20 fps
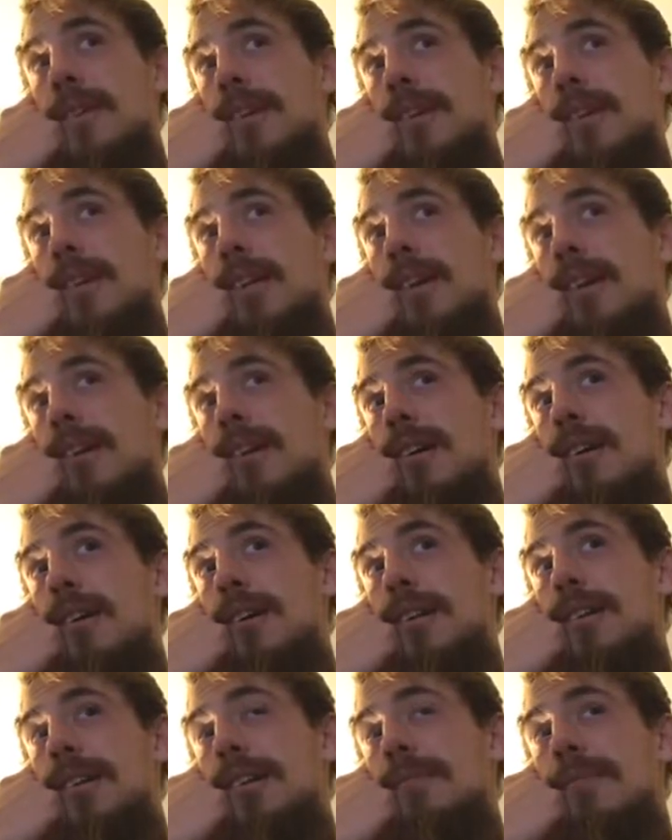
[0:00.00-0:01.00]

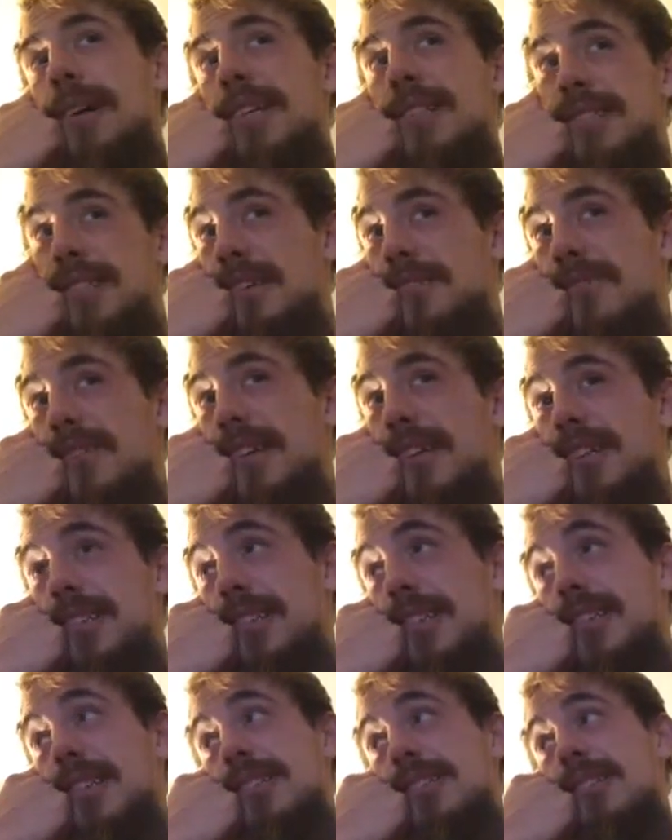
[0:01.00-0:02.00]
earlier myself thought
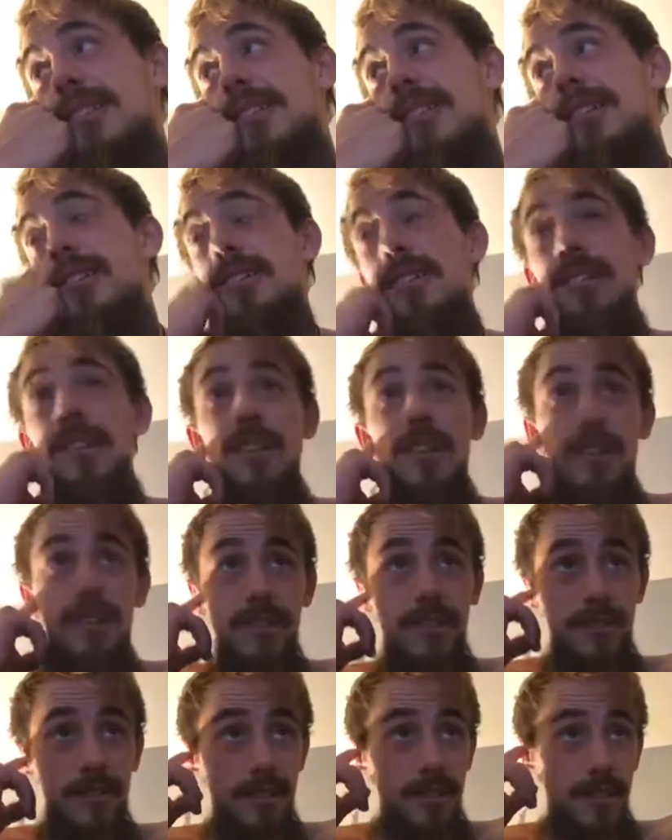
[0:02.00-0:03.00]
this, and then,
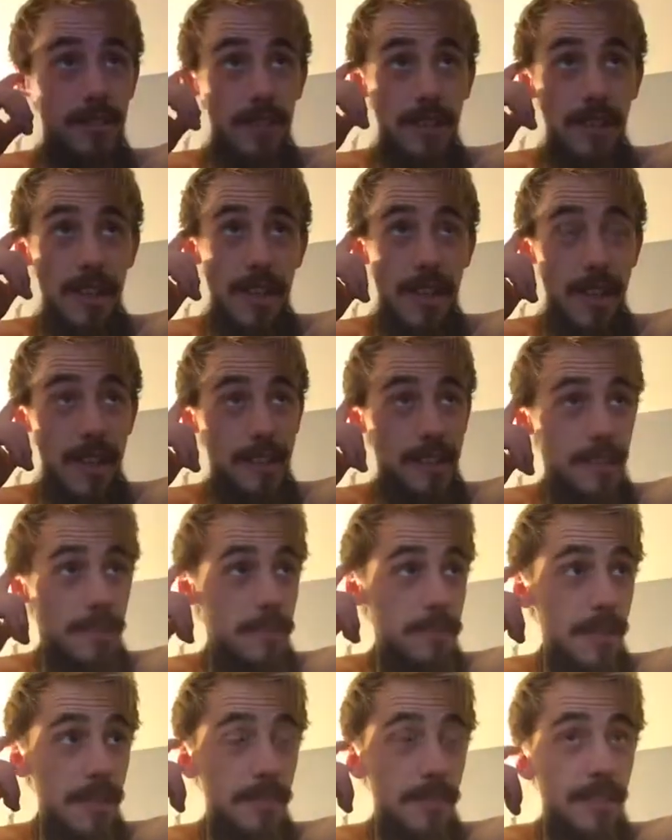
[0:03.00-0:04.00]
well, I had the
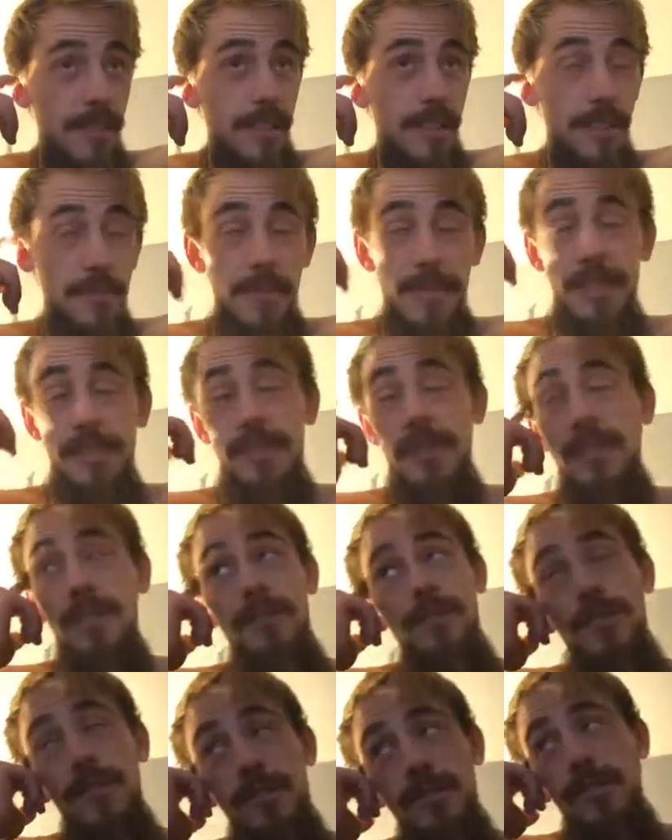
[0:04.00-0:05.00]
epiphany that
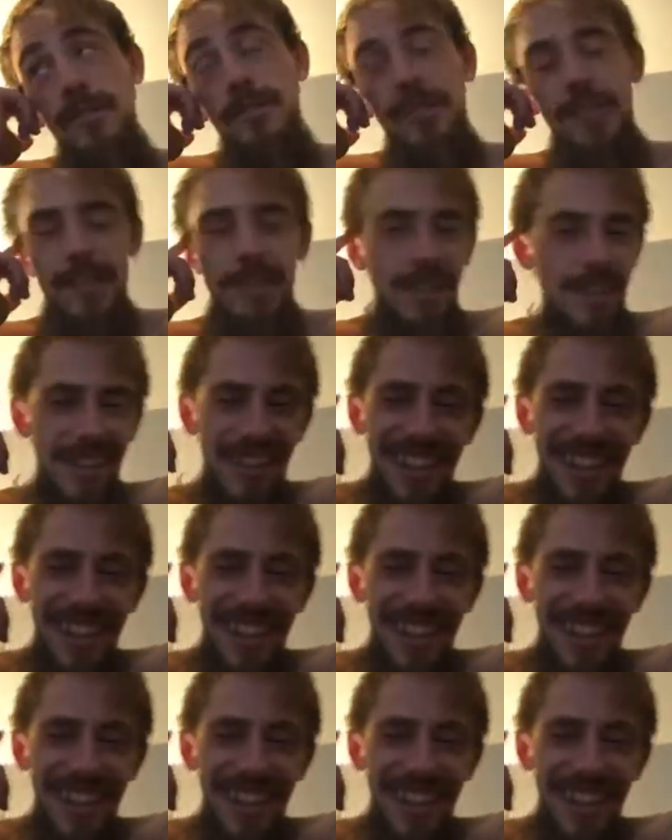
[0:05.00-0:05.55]
myself was doing,